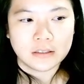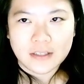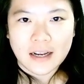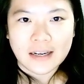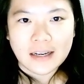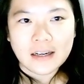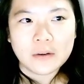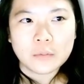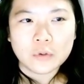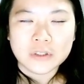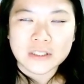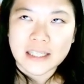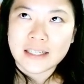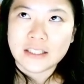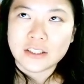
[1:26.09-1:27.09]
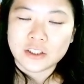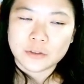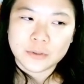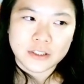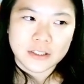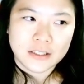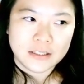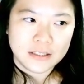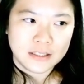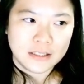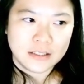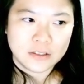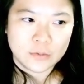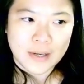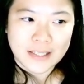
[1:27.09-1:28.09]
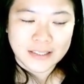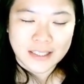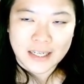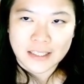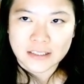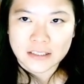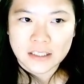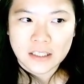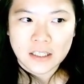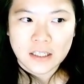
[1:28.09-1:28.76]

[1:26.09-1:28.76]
I think the most likely distribution is West has